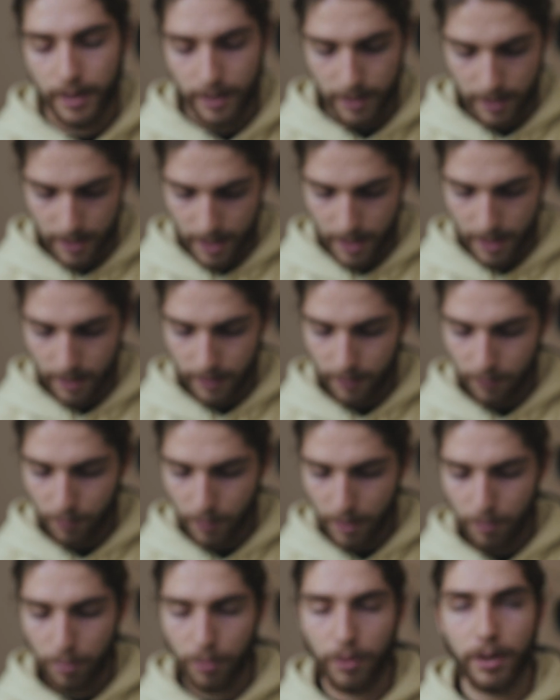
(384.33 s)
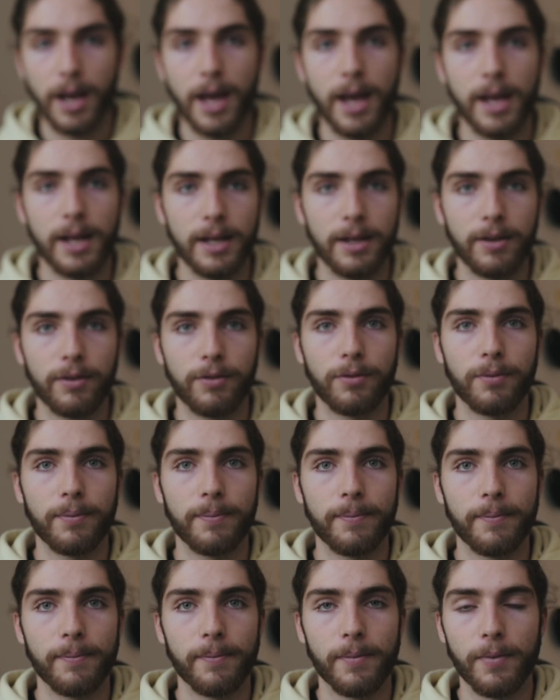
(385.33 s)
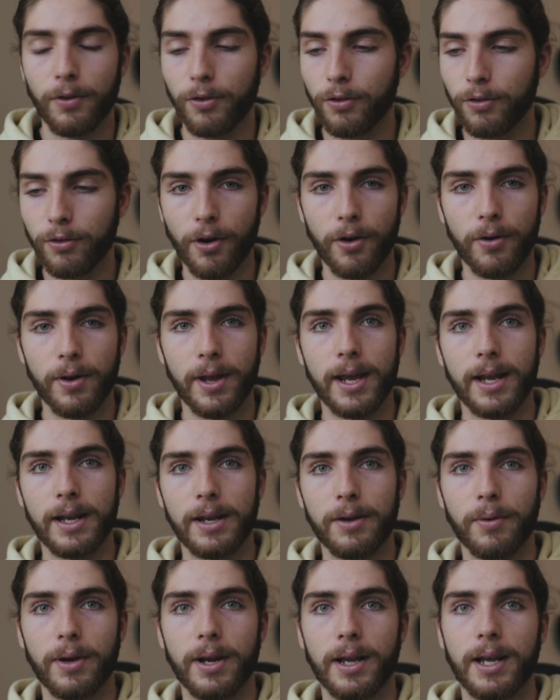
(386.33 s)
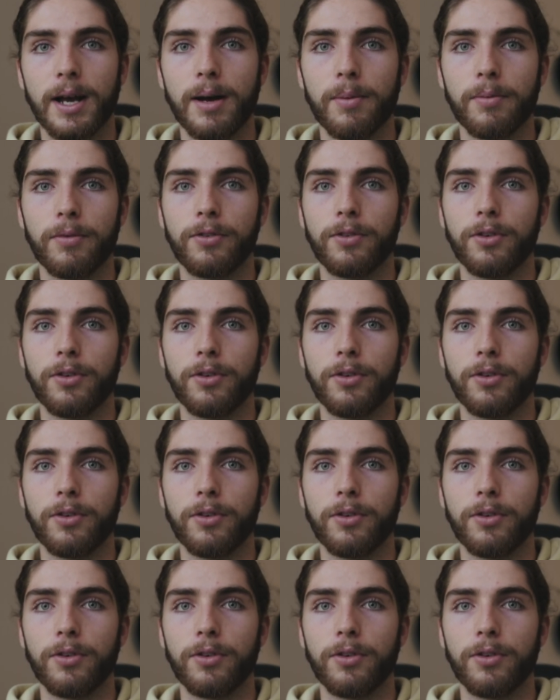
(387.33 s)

Now this 1.8 is so handy when it comes